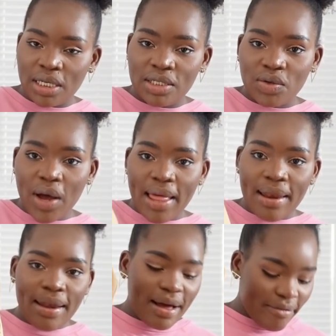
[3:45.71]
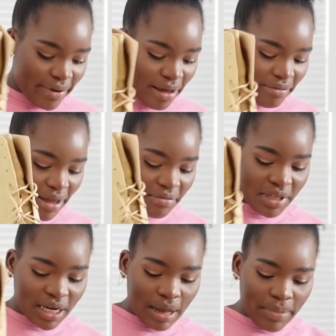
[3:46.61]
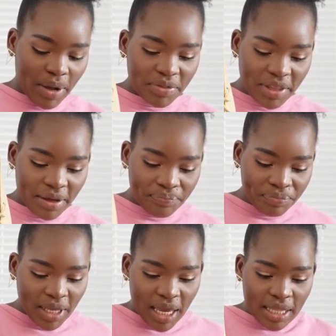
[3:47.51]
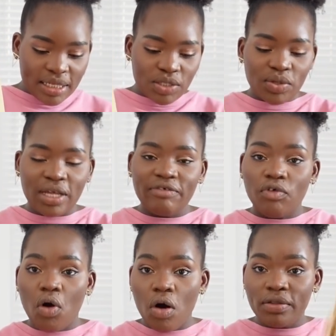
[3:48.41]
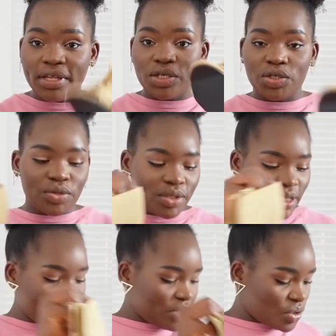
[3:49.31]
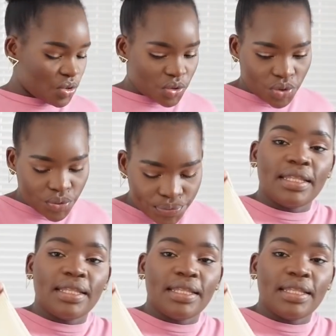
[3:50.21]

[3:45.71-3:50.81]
So I love that about them, and they do that for all their shoes. Let me just show you.